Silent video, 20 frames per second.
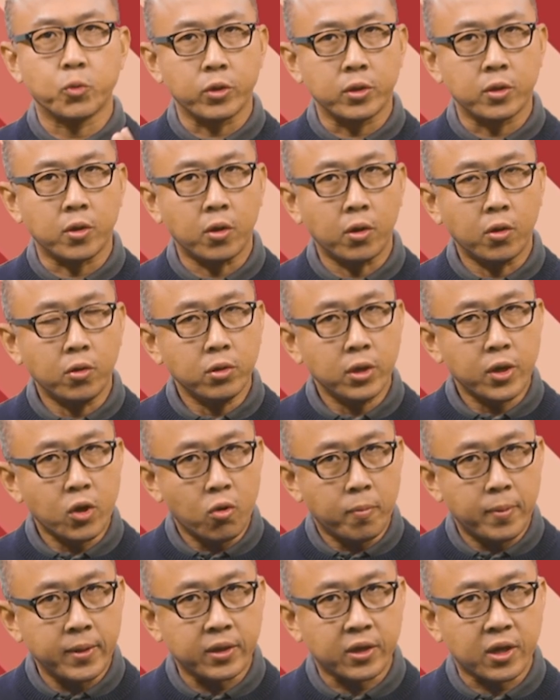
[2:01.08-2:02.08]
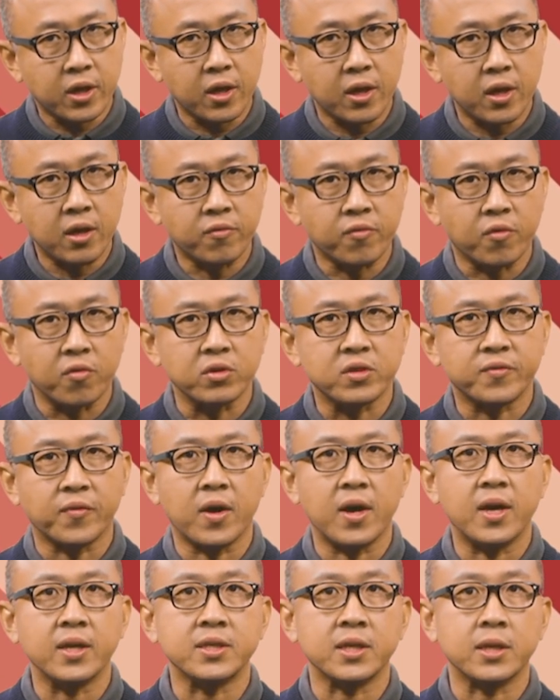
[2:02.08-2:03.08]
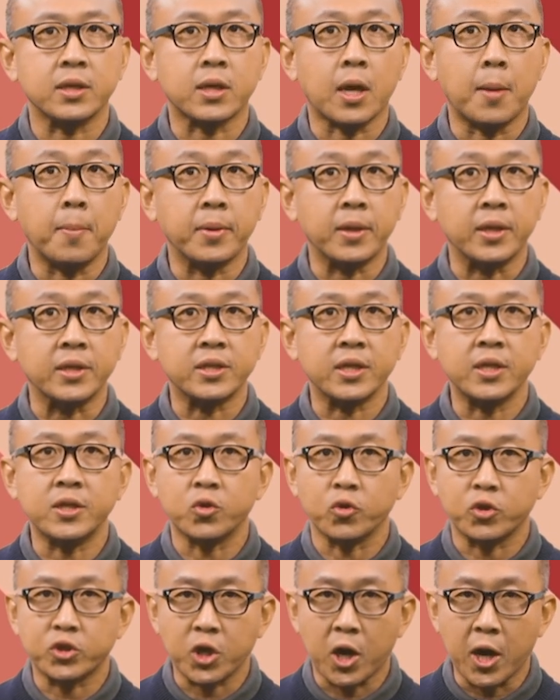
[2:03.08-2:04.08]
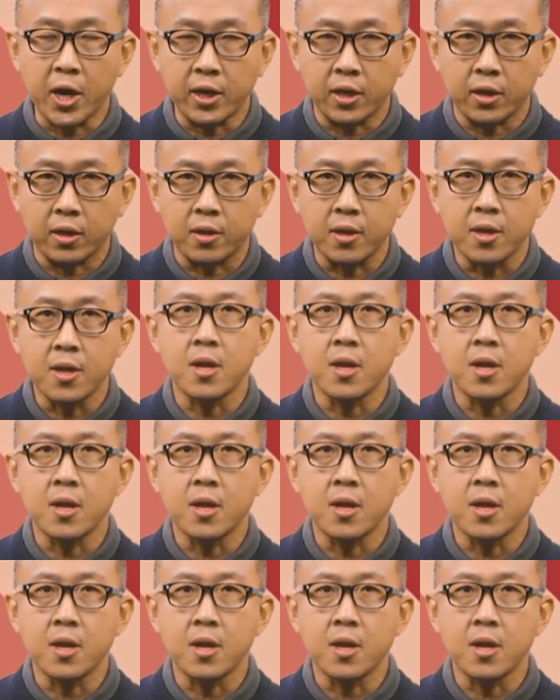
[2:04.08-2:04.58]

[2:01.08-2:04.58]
would not only open key inroads for ASEAN companies into China,